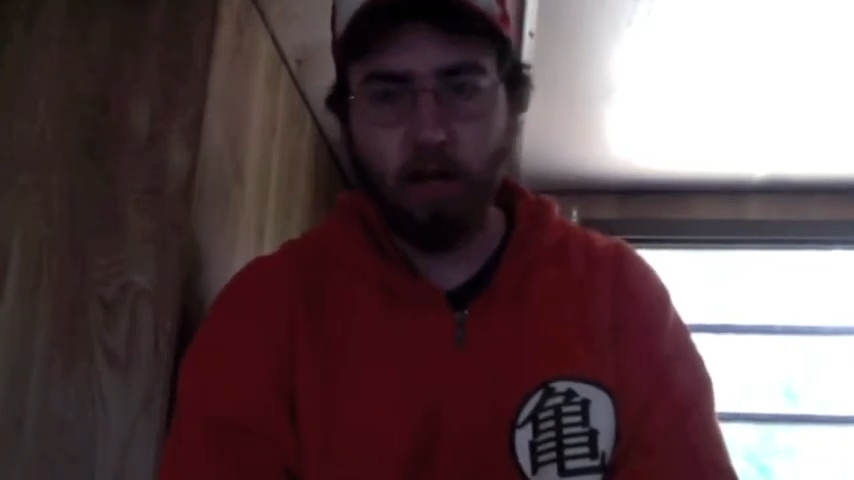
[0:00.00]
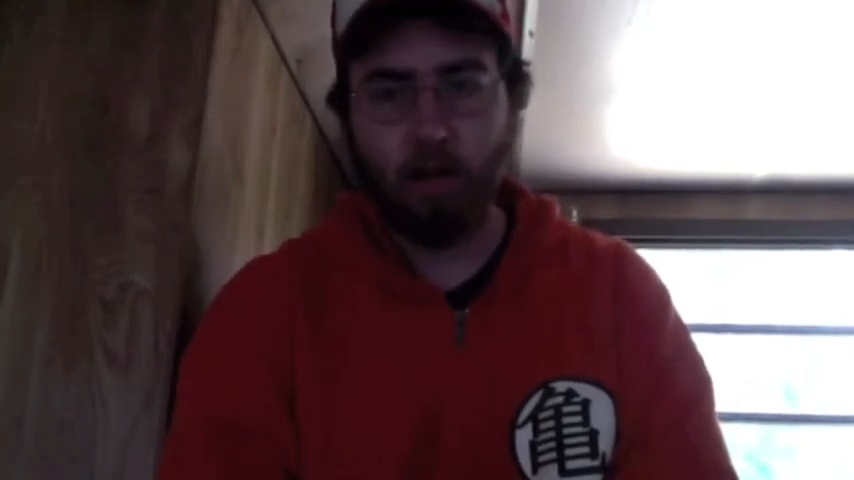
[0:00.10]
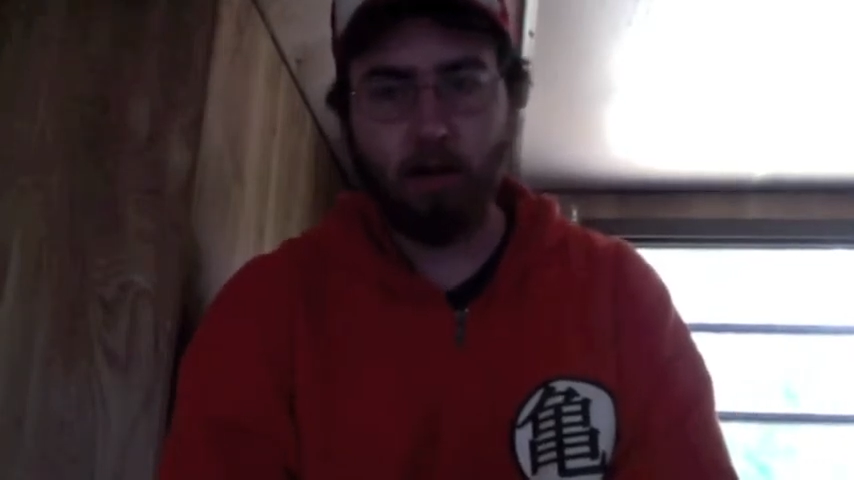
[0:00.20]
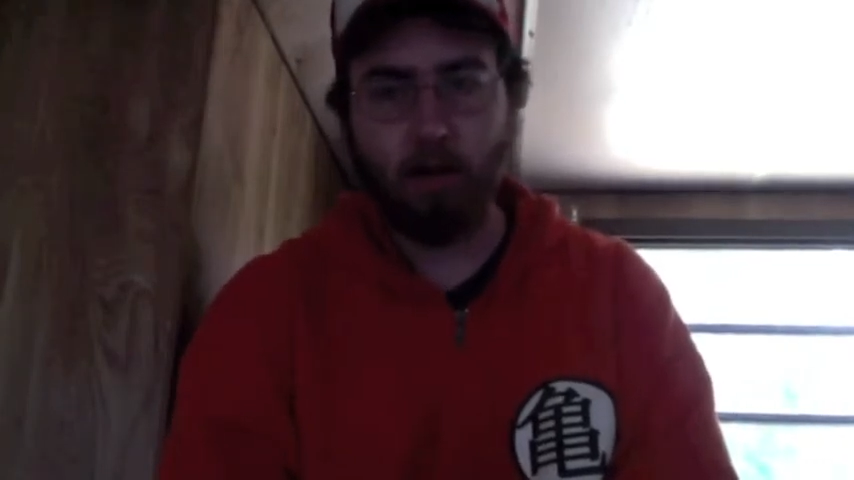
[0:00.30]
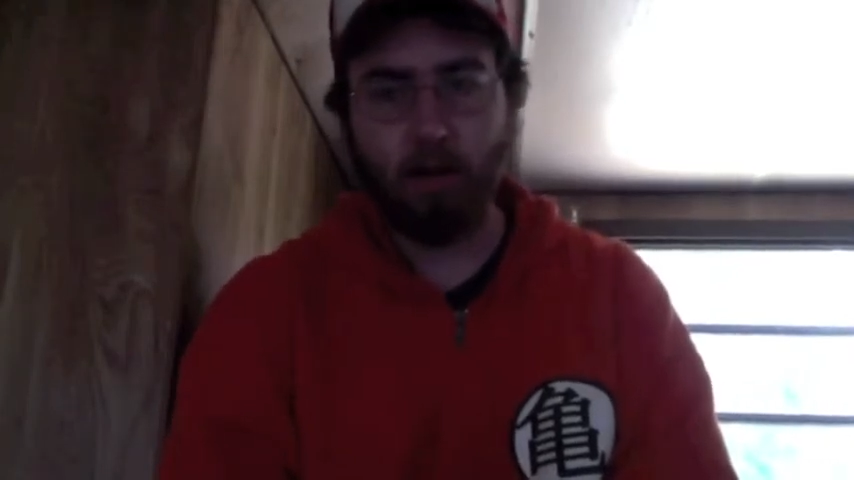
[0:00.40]

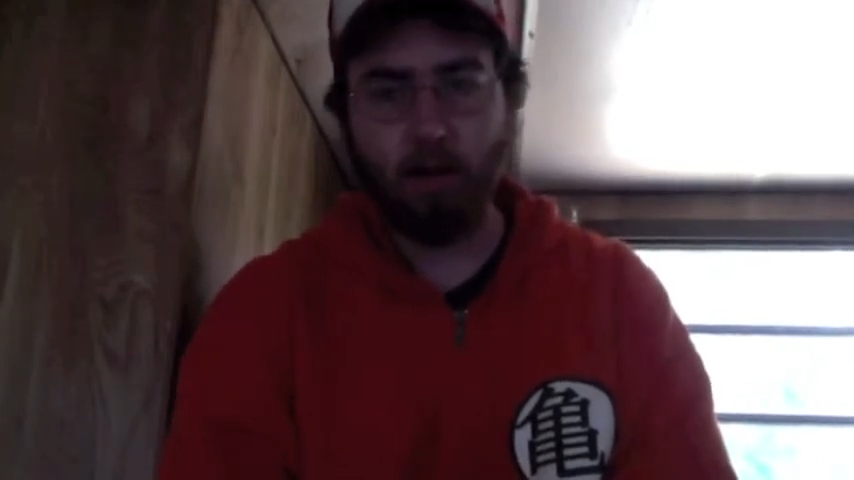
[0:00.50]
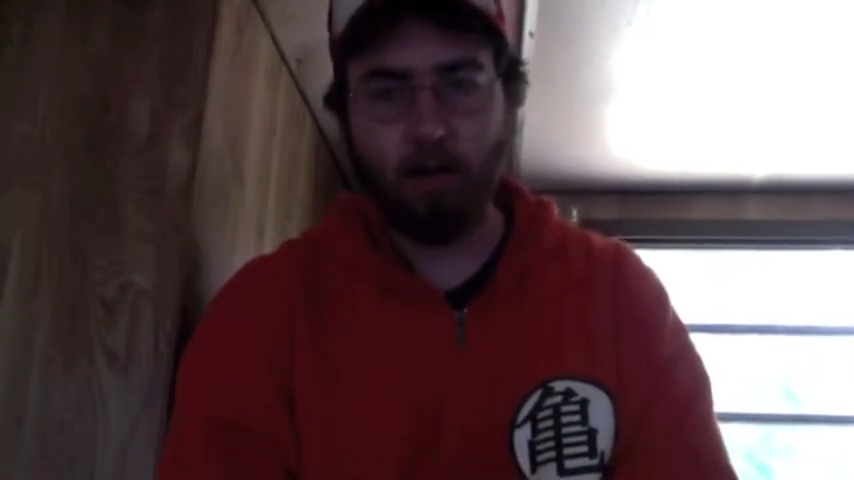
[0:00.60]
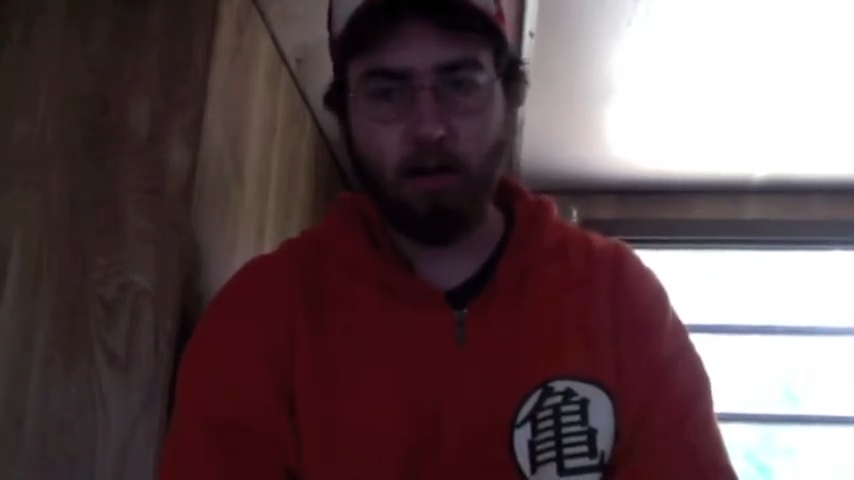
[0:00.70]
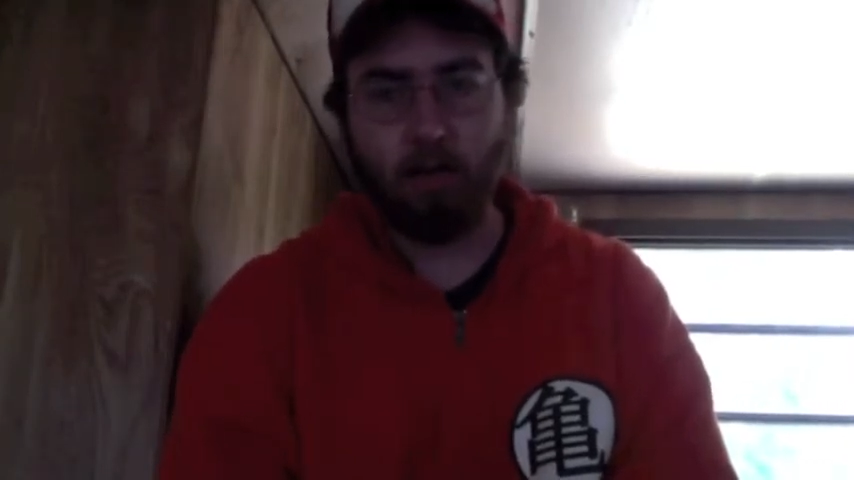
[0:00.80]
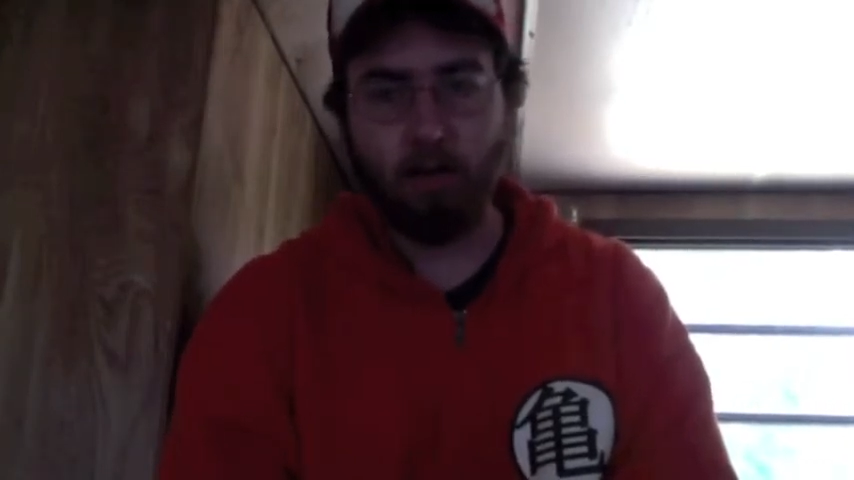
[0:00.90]
and, and there's
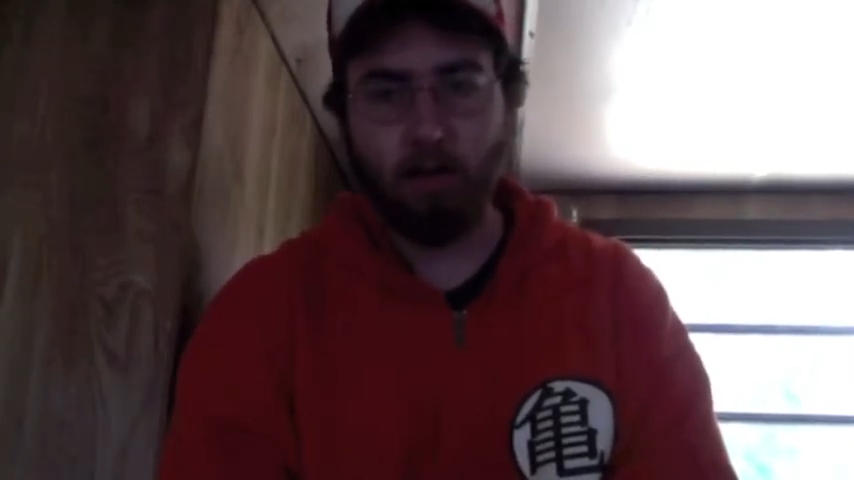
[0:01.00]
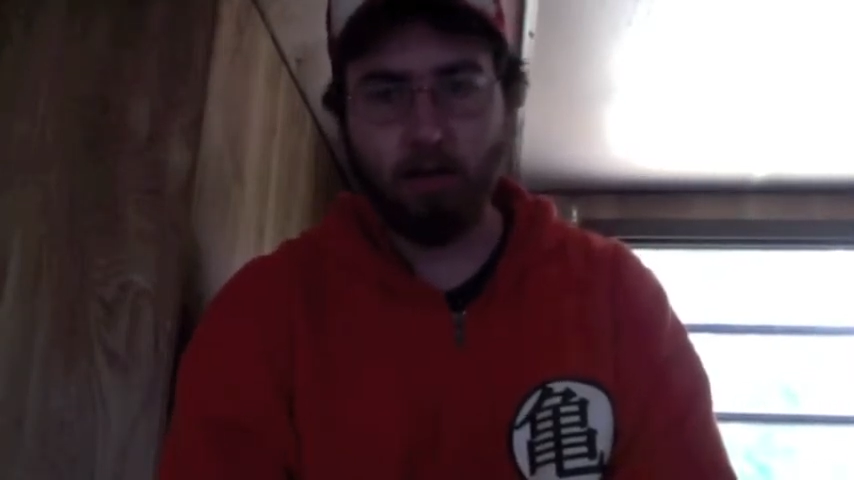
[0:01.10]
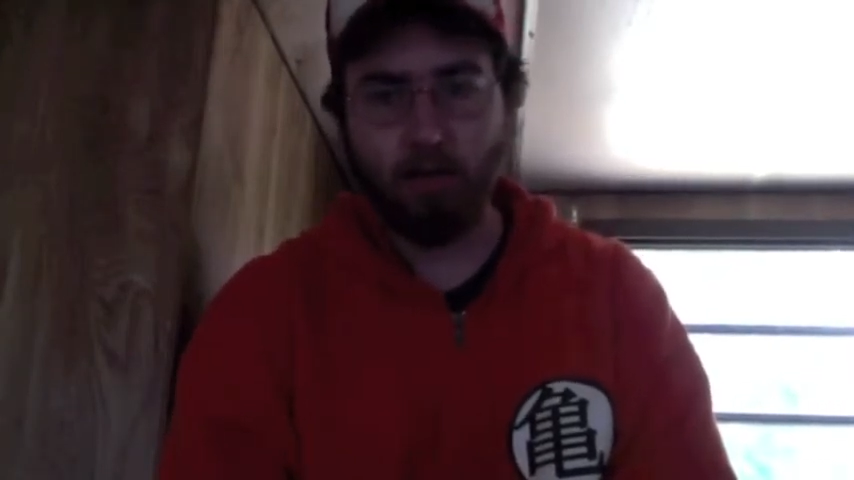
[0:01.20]
a coach where they